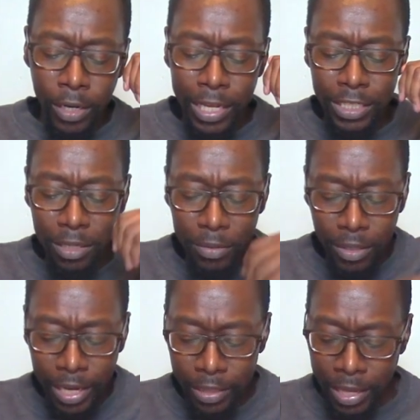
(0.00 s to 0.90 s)
And that's something
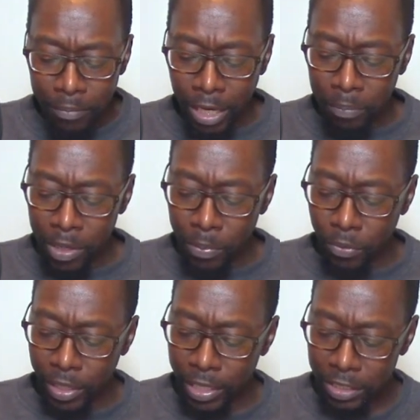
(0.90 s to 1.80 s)
that many people
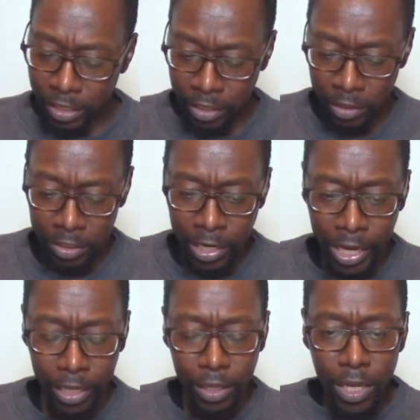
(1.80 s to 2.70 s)
need to hear
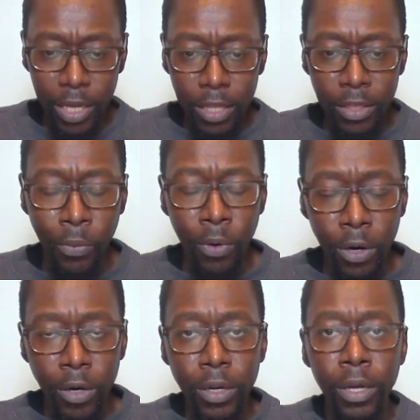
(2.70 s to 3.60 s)
today. The
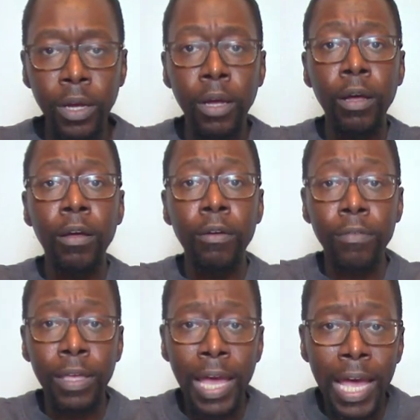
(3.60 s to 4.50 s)
word
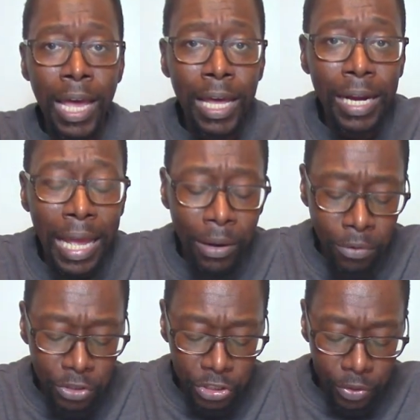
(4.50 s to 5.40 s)
of God, I
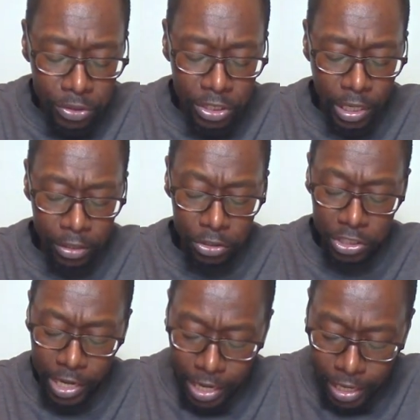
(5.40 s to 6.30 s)
want you to
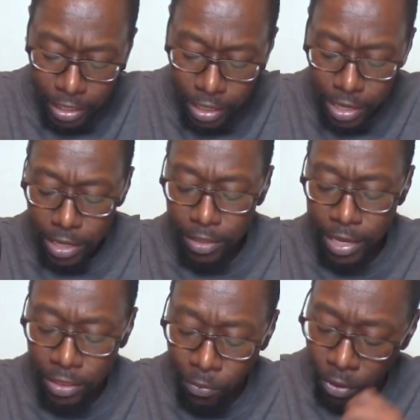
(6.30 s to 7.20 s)
understand
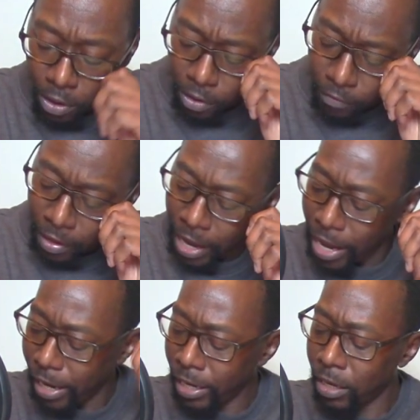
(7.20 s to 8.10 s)
that the word of
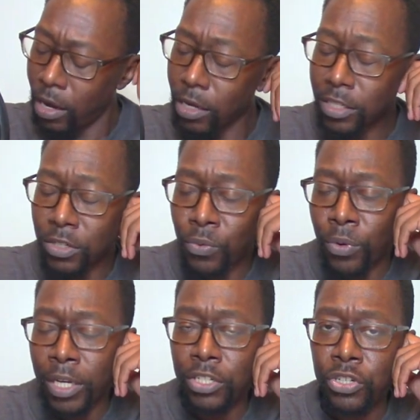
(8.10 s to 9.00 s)
God, it causes
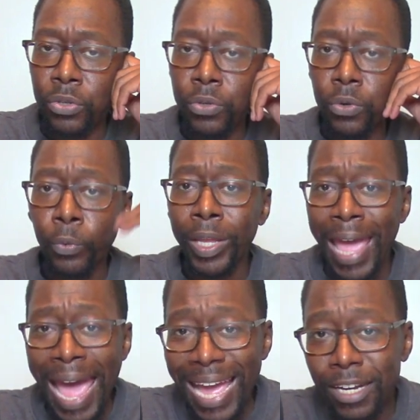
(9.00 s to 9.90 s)
one to
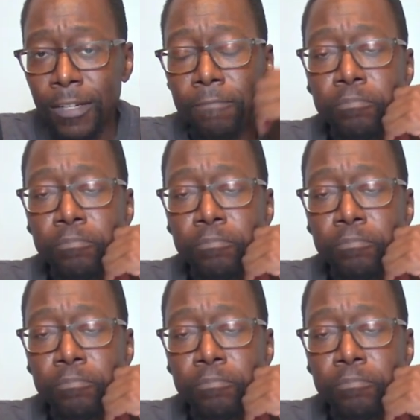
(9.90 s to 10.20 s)
react.